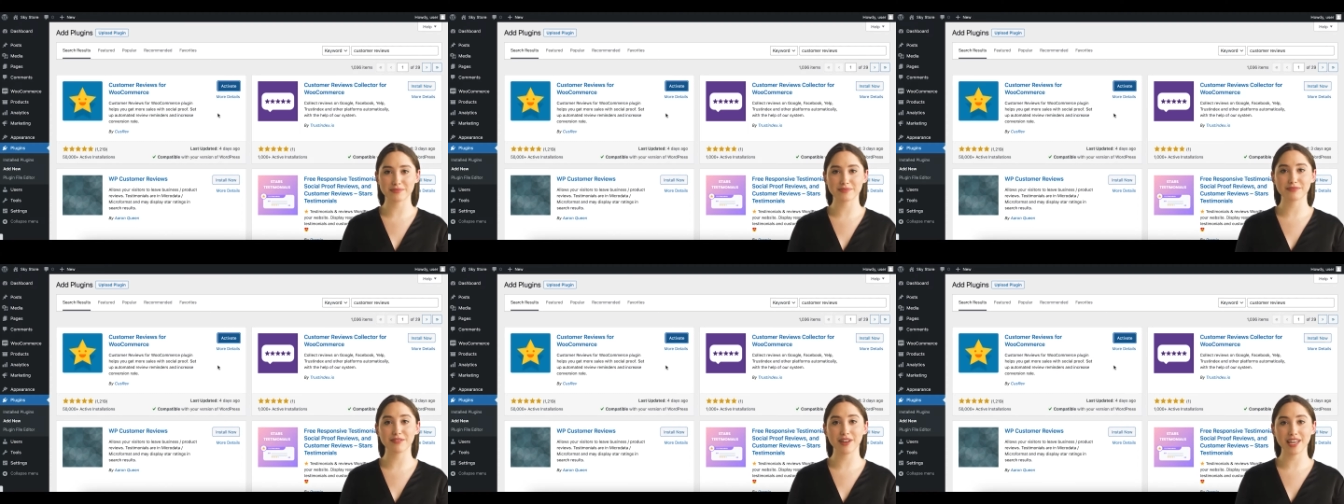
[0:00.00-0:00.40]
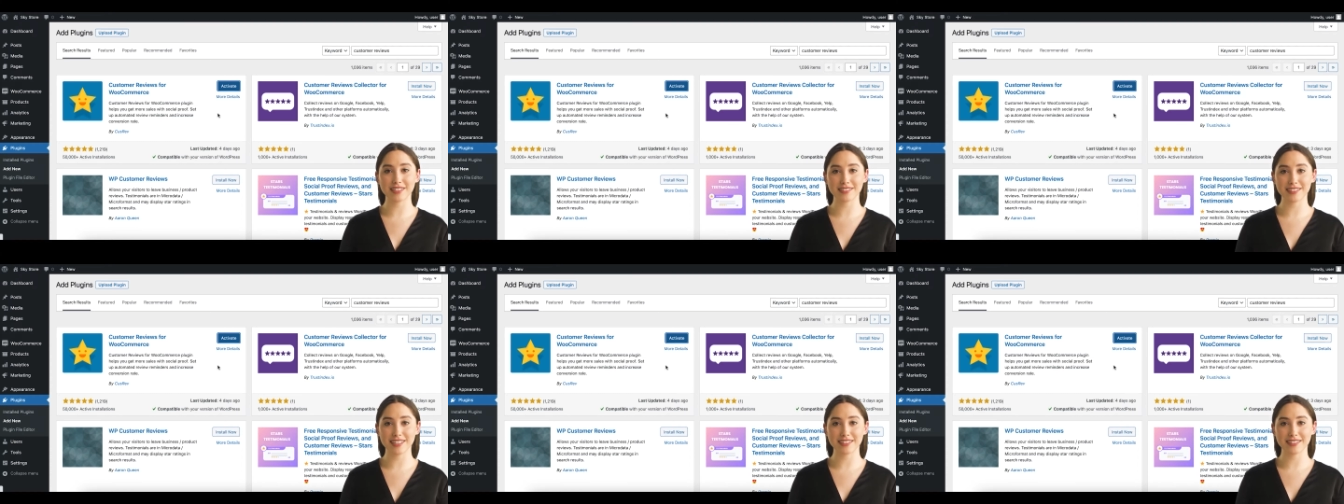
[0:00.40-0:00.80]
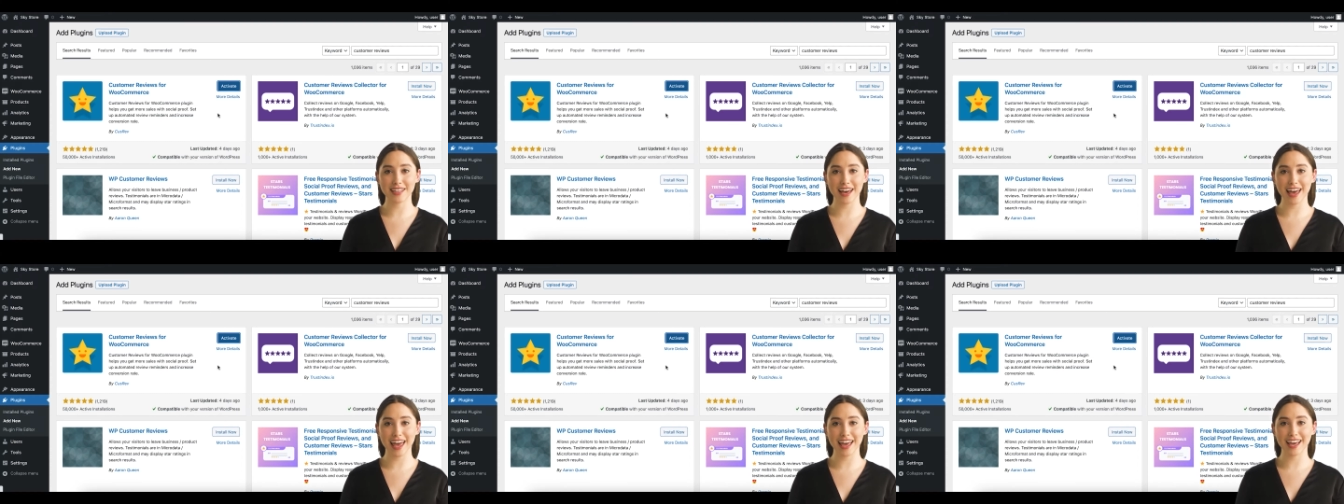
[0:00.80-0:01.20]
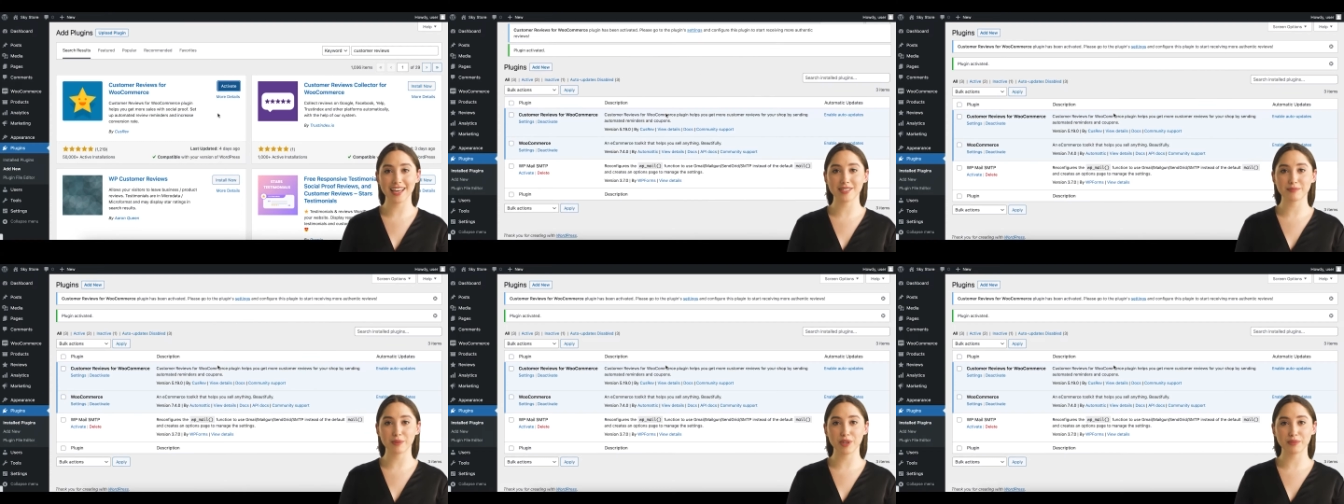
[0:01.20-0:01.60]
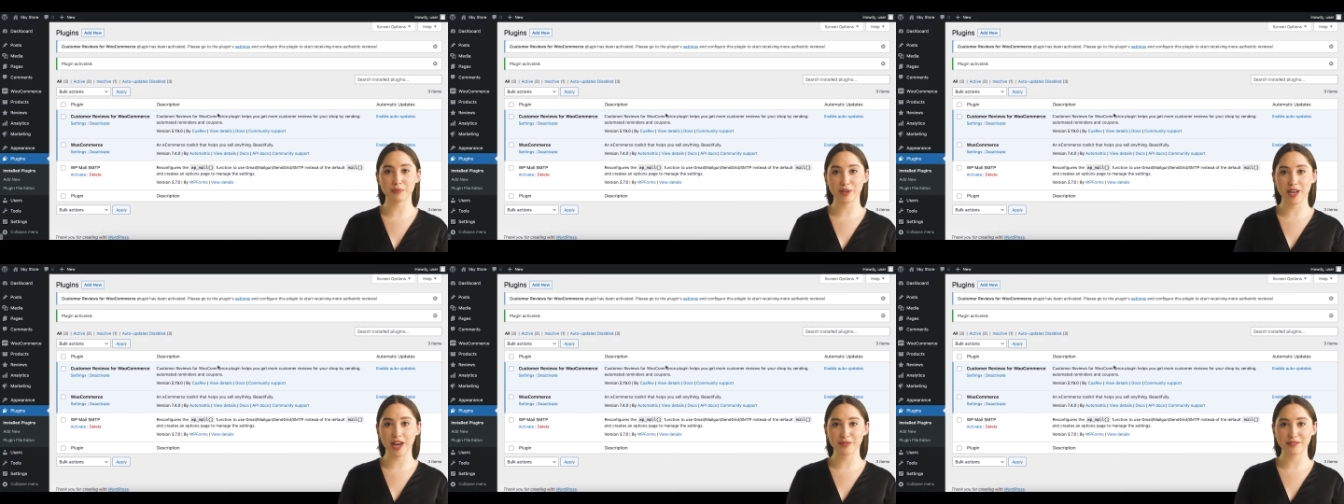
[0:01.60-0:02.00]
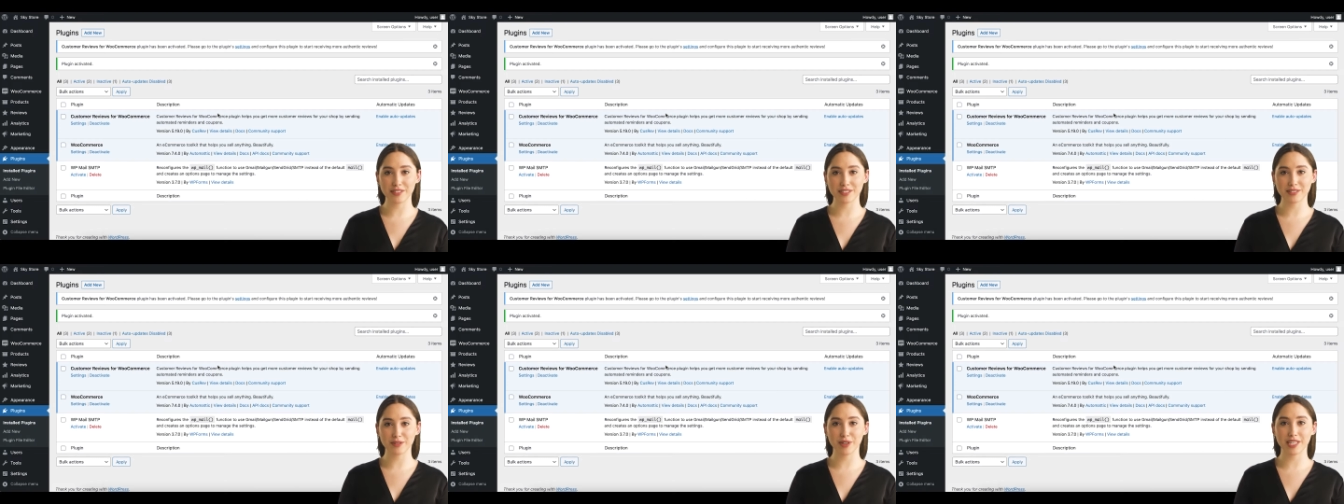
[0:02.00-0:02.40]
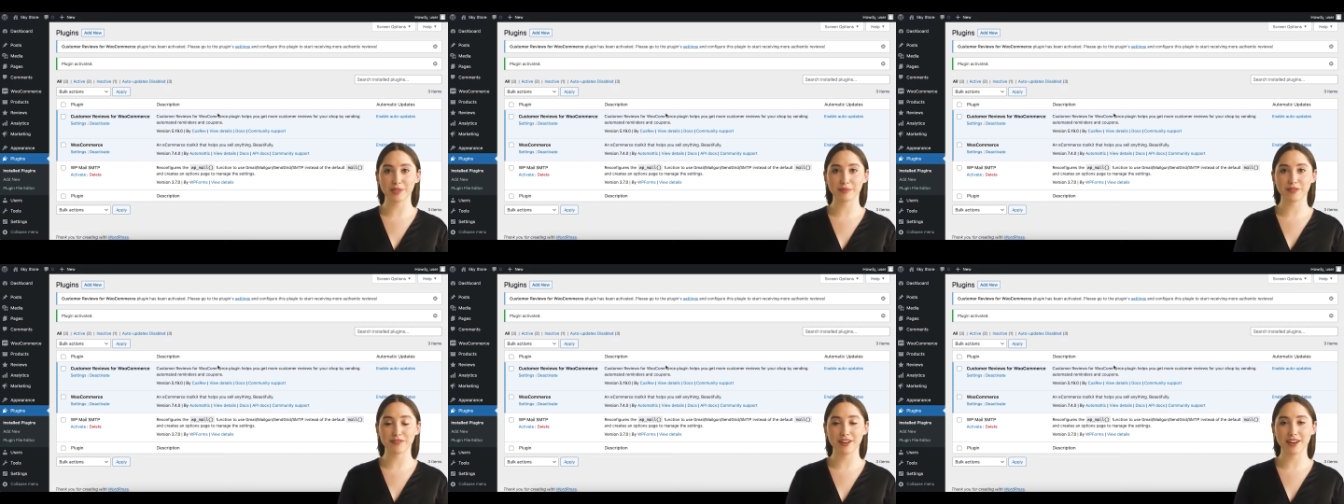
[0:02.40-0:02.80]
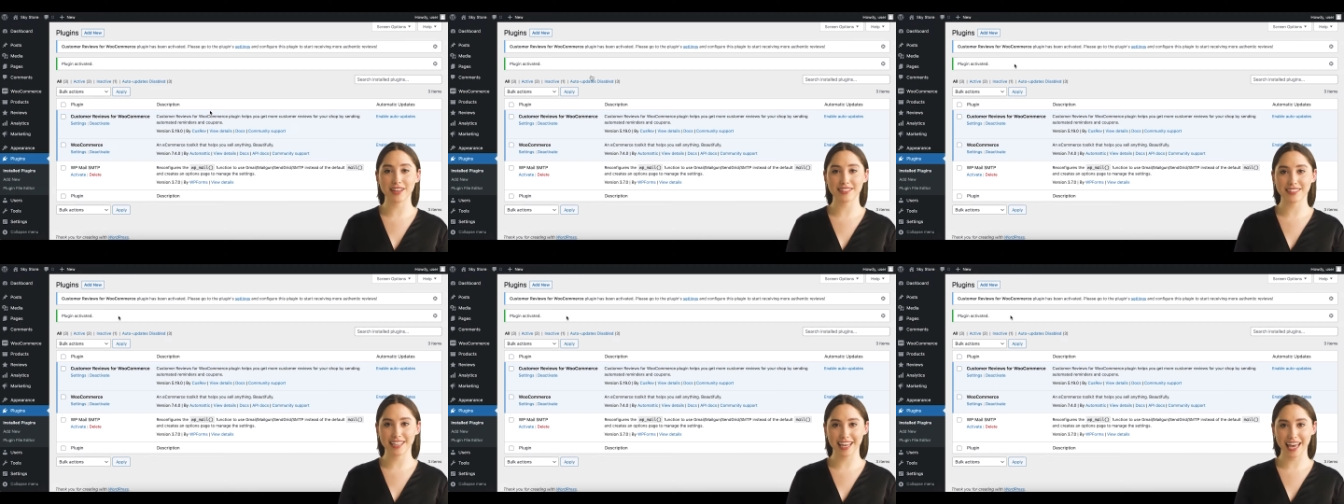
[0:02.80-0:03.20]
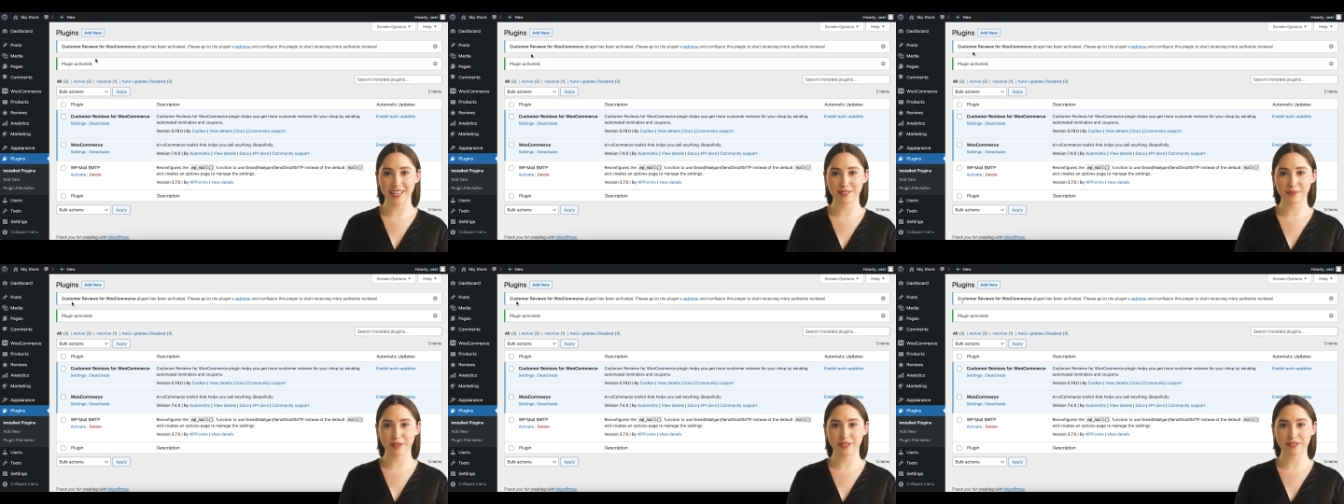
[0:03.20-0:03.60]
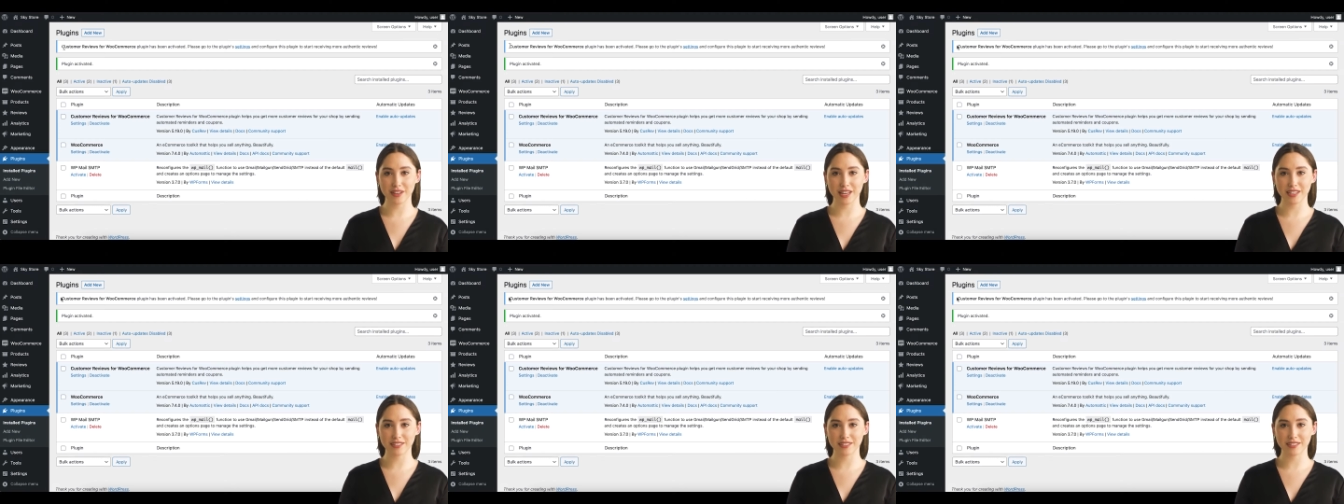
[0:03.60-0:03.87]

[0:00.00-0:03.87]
For instance, it has multiple options to enable various enhancements